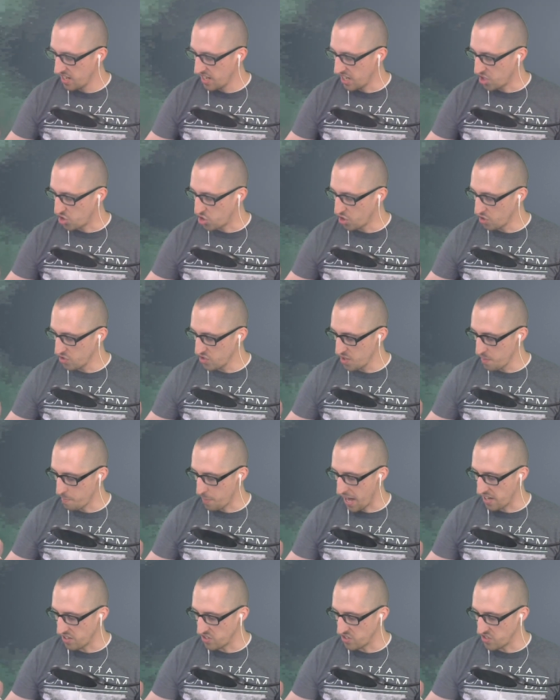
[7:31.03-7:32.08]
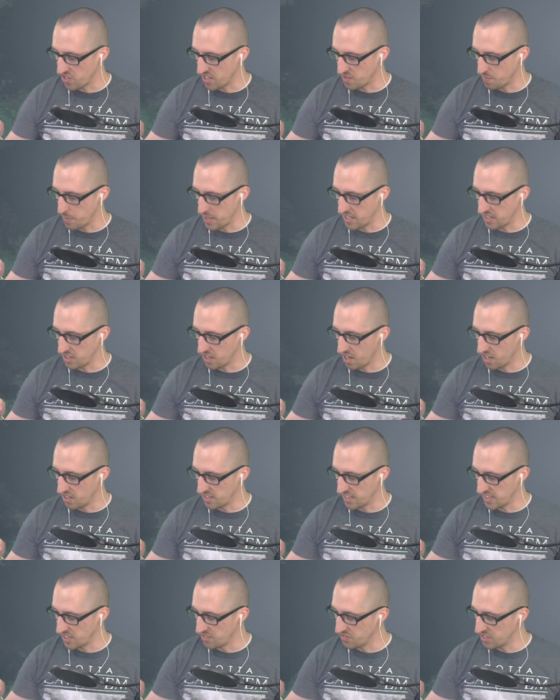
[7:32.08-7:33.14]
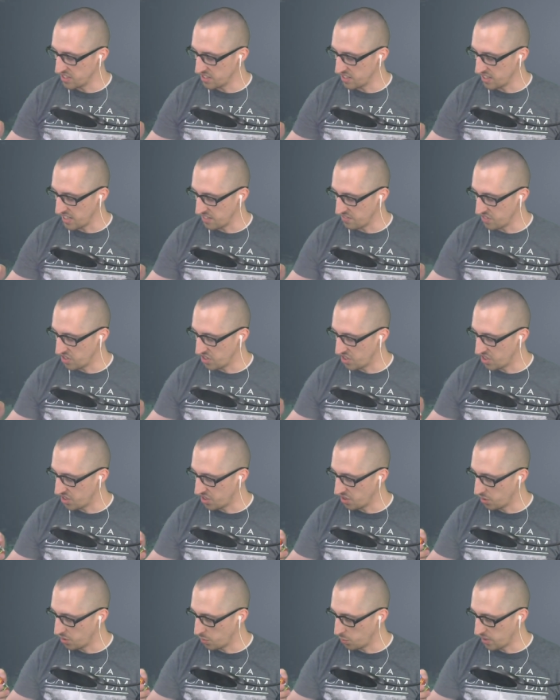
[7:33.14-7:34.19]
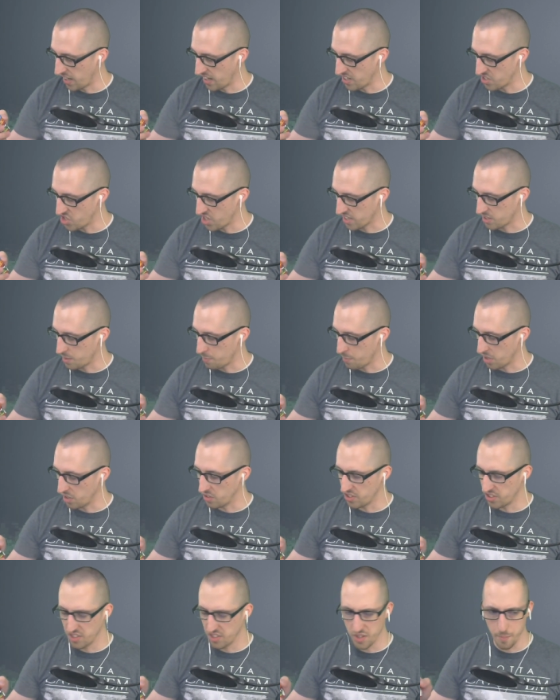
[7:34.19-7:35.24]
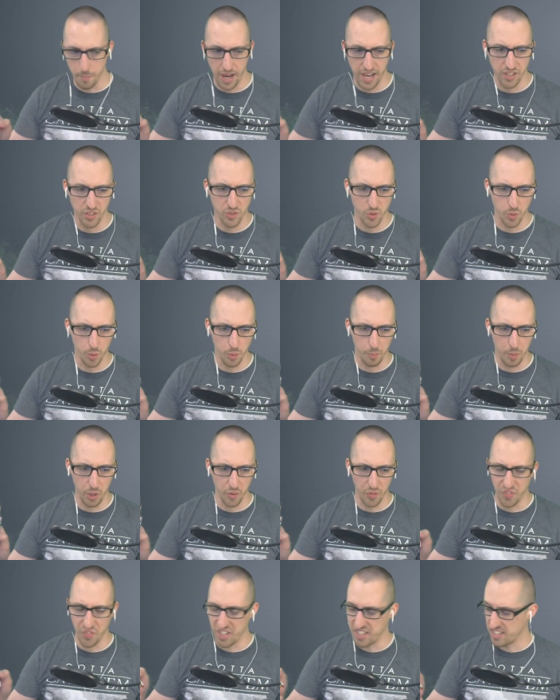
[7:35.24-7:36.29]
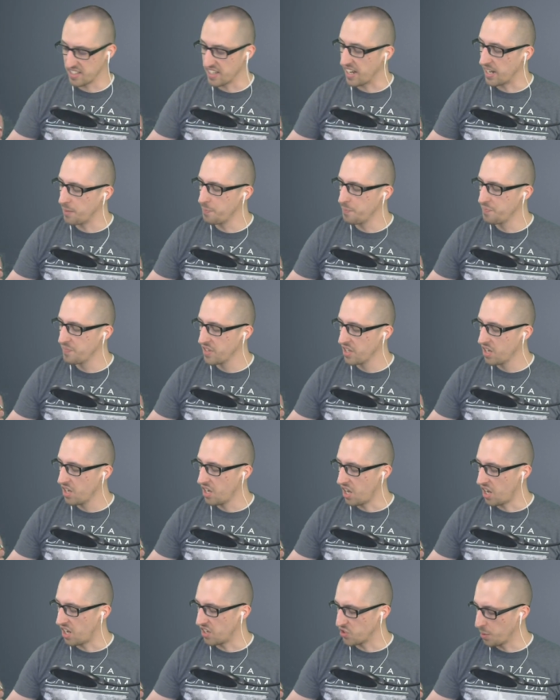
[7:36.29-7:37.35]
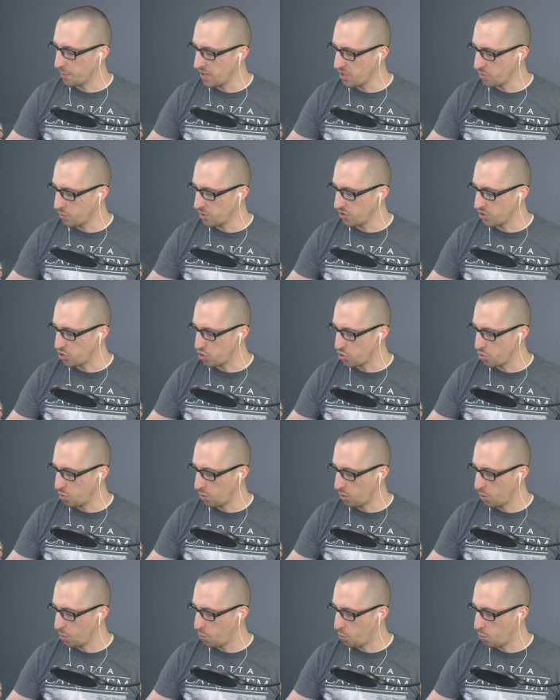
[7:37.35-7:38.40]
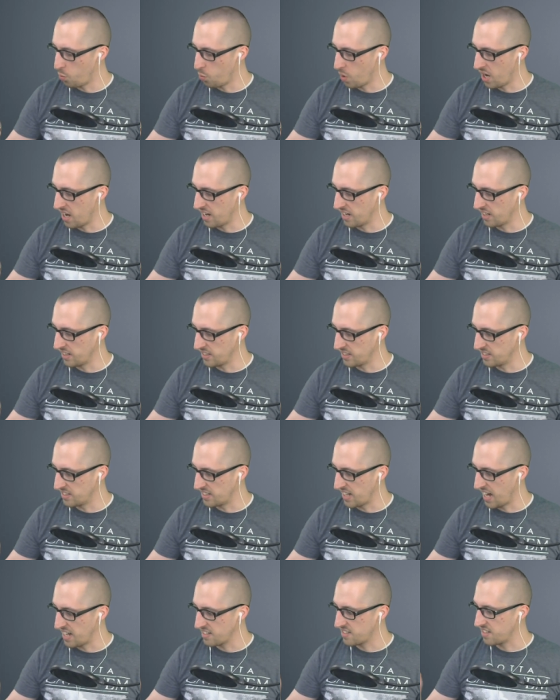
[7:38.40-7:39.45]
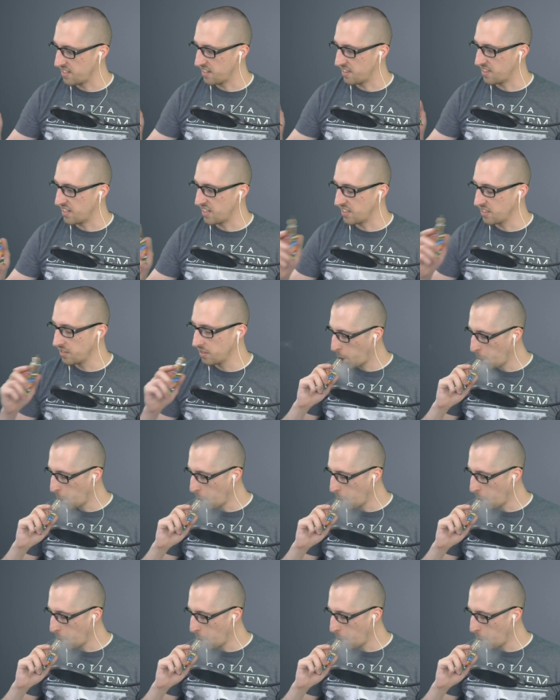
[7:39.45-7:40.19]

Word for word: It shows the batteries as being uneven, even though when I checked them earlier, the batteries were both the same. Uh, so I'm not really sure why that's a thing.